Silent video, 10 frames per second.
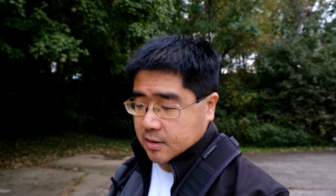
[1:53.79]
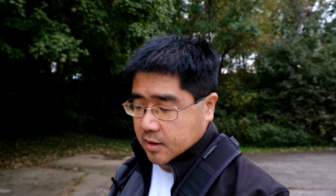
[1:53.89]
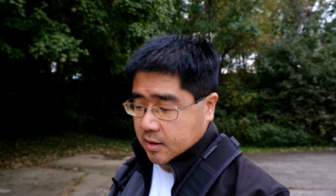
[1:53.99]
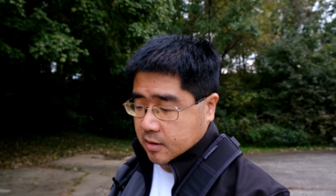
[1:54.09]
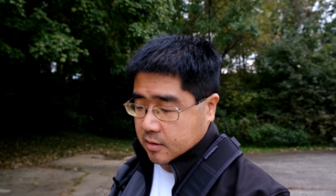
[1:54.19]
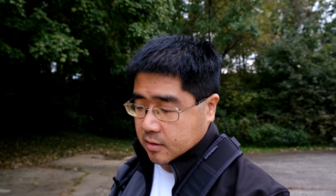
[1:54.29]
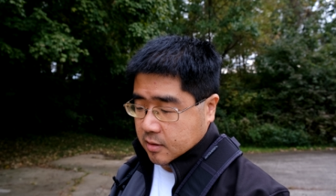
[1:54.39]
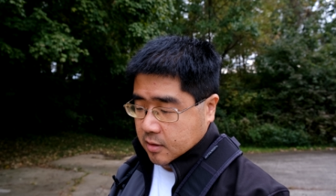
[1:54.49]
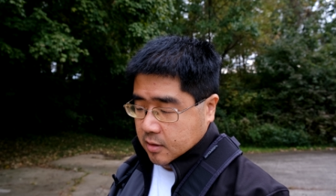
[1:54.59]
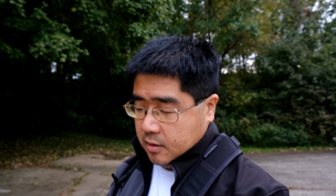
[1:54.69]
And
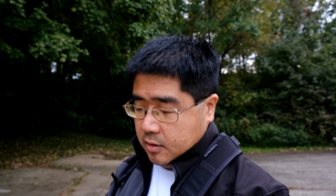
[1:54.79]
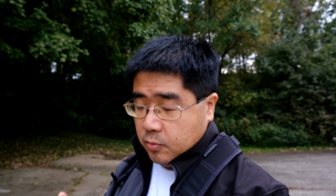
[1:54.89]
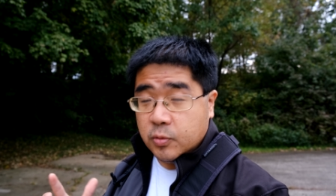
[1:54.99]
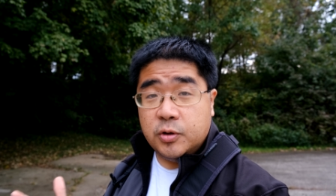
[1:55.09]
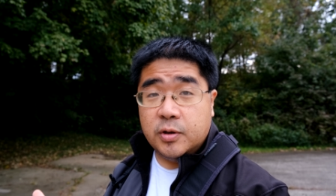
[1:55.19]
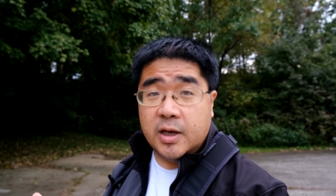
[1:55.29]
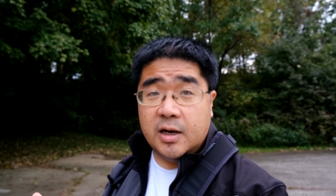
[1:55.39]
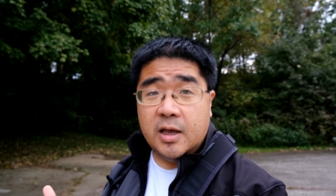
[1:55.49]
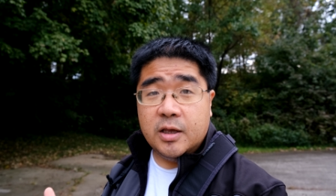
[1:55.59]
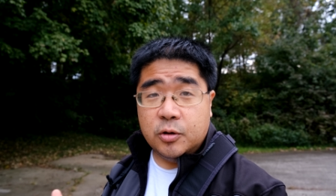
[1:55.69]
when you get
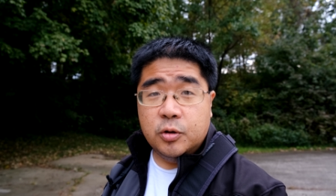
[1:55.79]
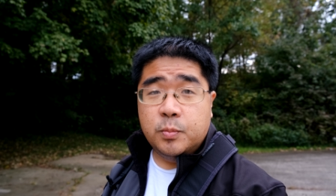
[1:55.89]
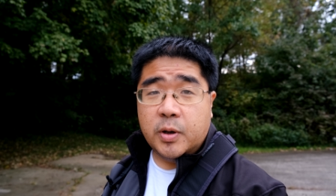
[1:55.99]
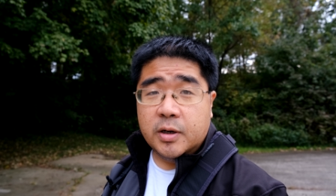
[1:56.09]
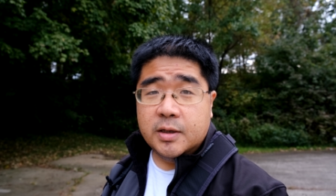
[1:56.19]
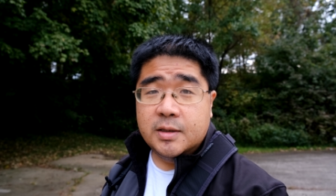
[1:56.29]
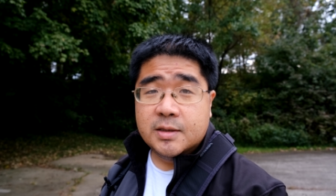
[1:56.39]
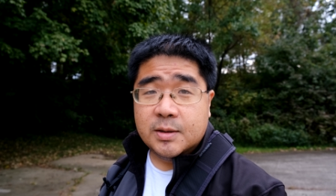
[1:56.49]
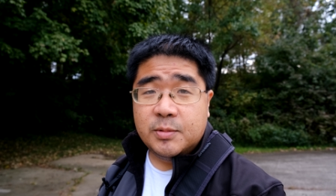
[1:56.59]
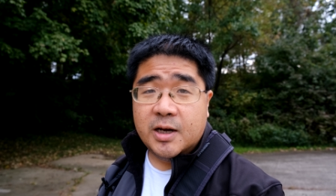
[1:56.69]
a good bargain,
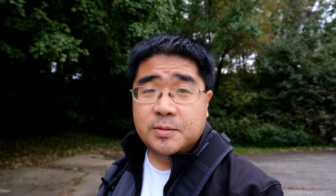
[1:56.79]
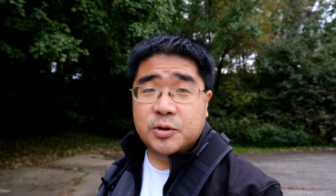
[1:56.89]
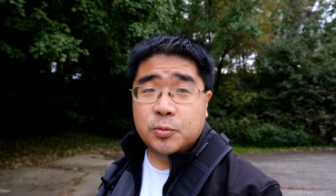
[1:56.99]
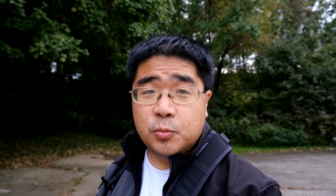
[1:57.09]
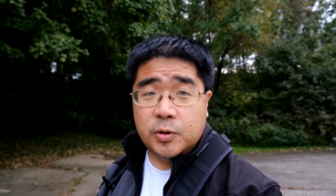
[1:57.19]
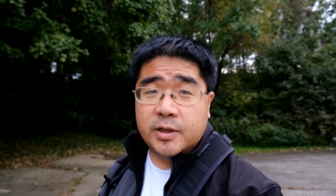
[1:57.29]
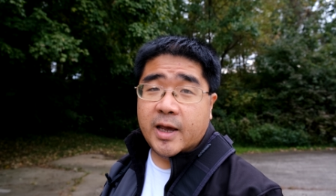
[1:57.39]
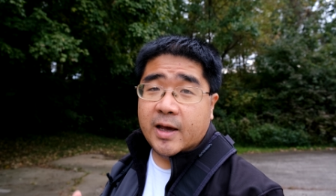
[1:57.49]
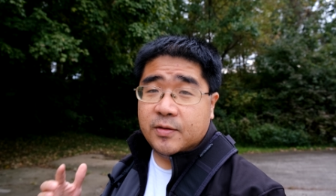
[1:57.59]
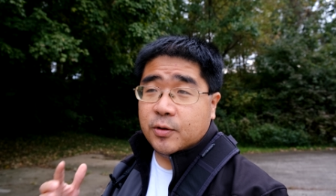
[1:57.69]
sometimes you really
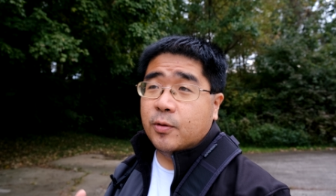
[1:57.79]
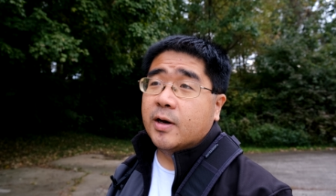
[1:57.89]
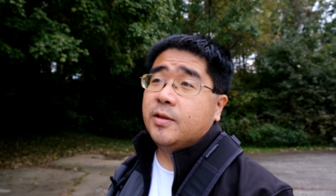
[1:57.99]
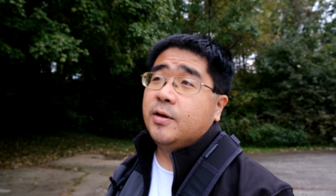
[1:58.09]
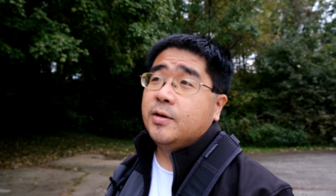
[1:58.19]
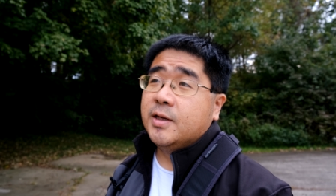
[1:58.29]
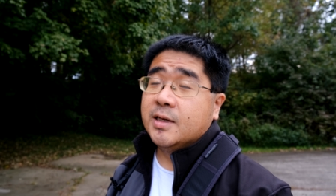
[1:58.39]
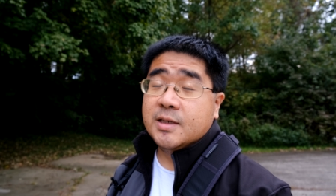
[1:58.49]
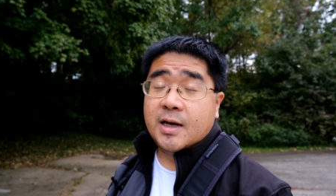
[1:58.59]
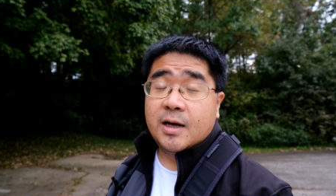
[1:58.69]
have to go out there,
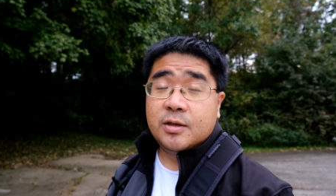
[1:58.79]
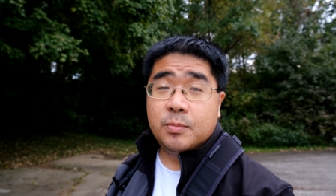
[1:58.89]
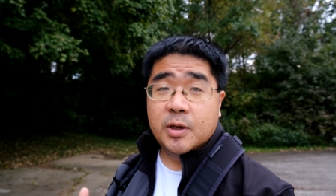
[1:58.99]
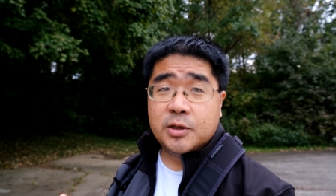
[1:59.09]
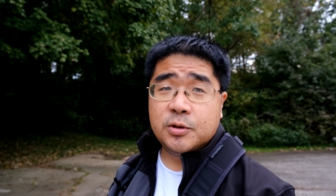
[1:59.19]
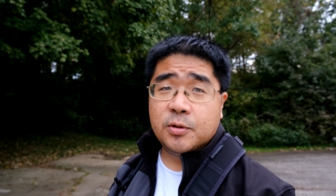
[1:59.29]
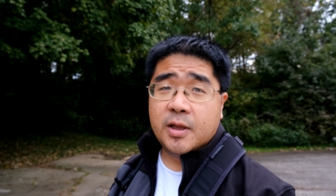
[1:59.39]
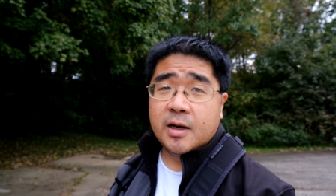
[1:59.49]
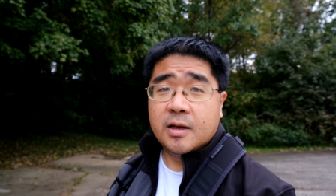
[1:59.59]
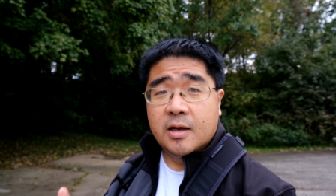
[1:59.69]
test it out to make sure
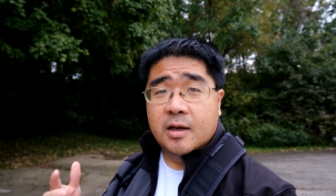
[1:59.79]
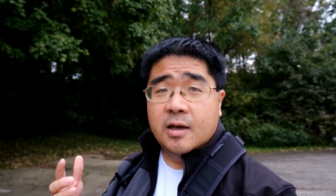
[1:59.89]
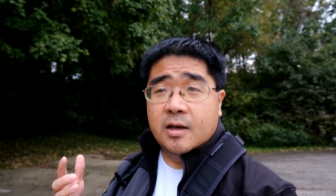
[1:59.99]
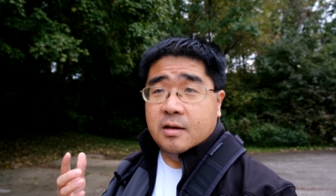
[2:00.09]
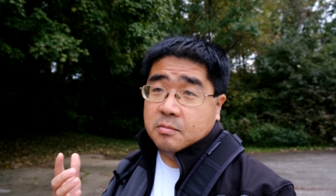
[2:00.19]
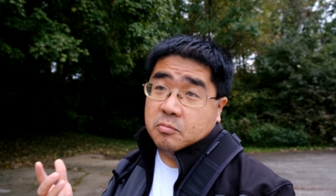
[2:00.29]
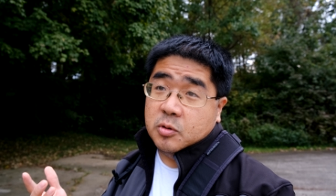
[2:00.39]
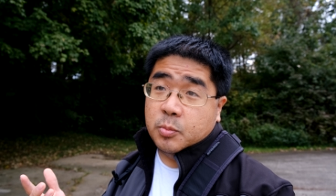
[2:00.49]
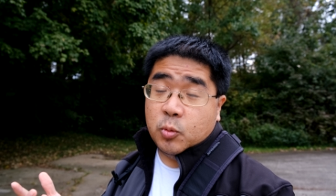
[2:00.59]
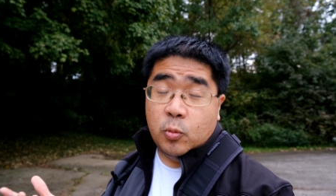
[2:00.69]
that
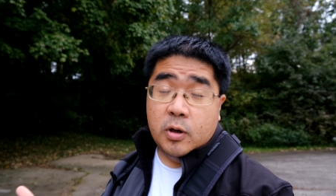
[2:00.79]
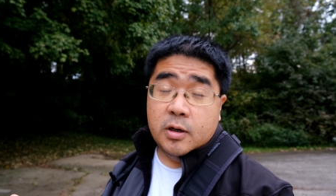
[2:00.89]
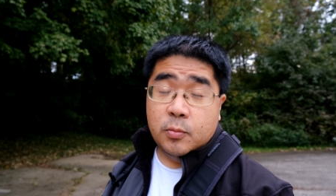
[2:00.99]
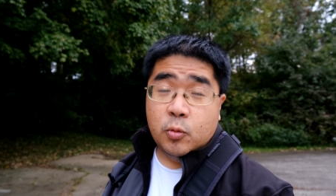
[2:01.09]
number one, it